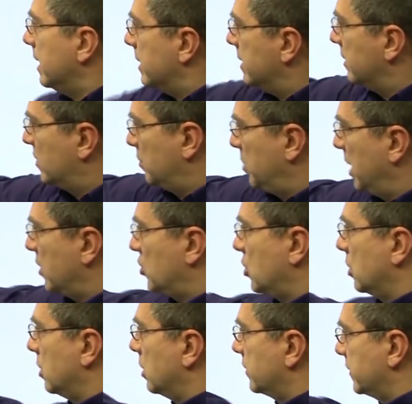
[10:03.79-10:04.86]
This
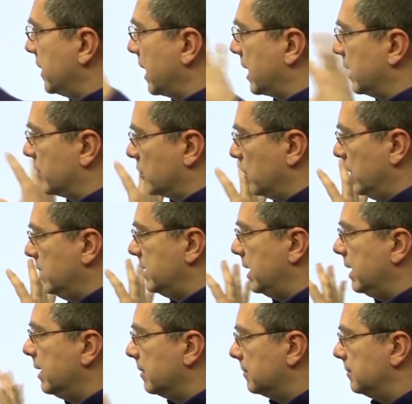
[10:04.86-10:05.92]
picture looks like it's
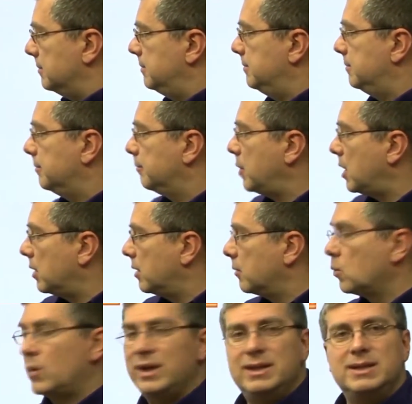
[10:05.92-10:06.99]
windy, but
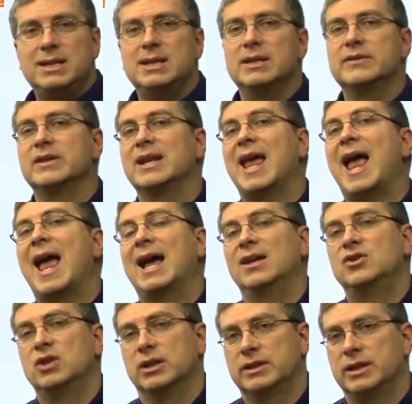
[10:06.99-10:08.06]
windy is an
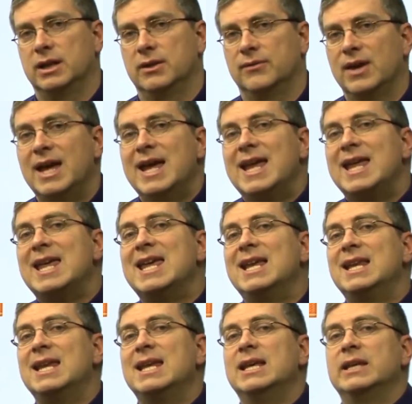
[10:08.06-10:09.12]
adjective.
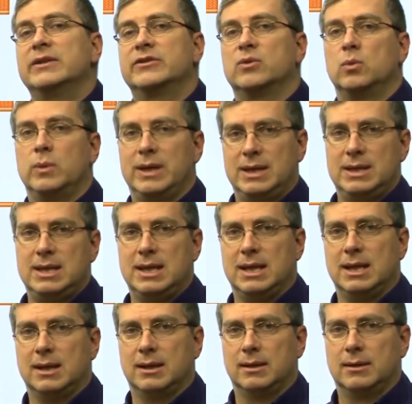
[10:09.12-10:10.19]
It is
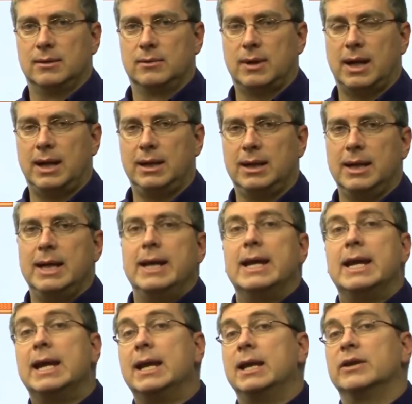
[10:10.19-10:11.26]
windy, right?
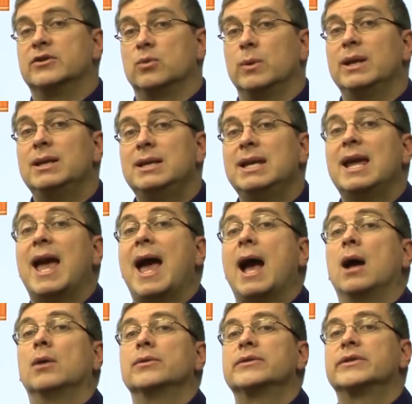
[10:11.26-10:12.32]
It is windy
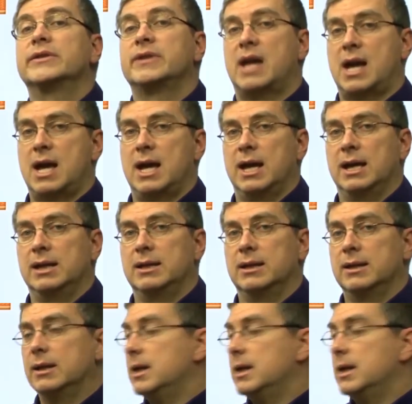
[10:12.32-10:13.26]
outside.